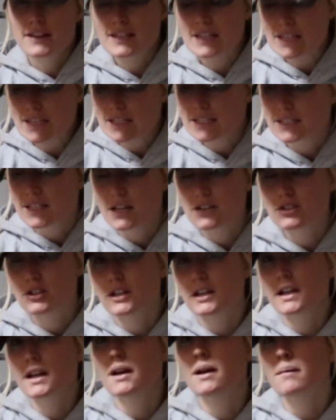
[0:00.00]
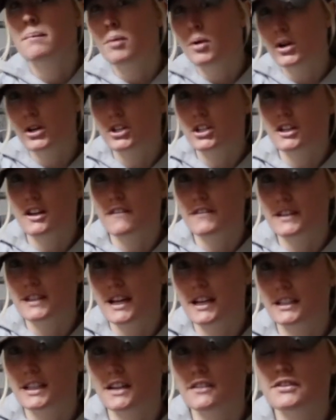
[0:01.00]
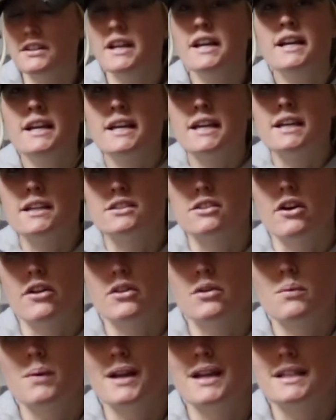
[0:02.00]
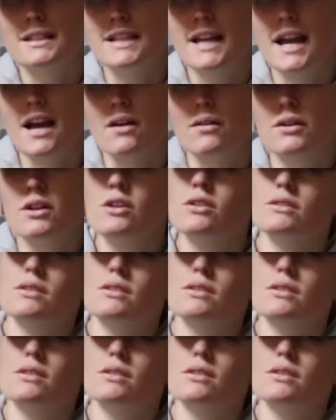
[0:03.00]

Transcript: the eccentric portion of the deadlift is on the way down.